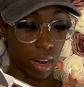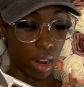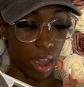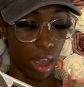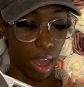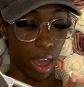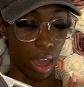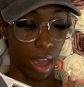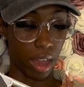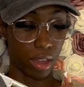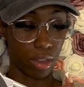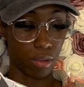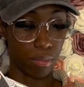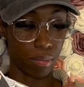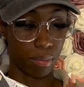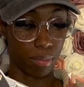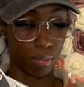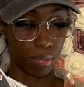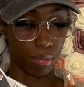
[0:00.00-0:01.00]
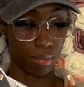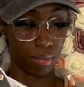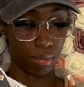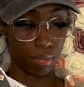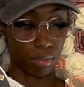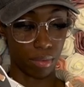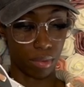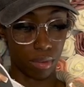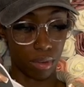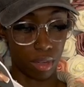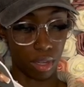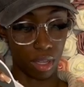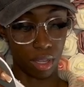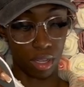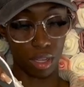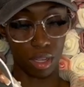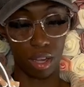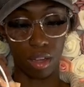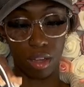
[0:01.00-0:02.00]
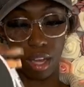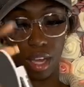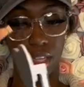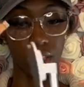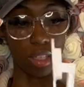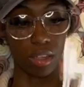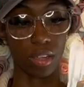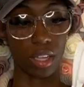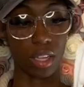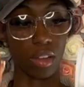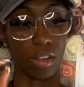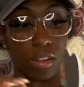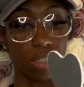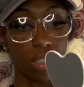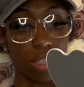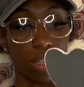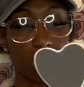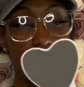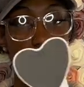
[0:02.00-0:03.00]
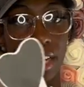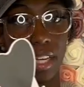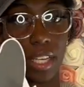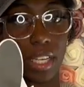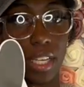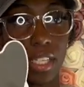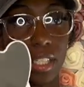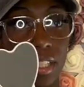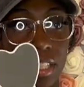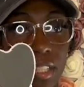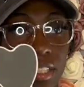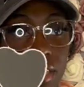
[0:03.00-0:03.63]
I, okay so it goes on like this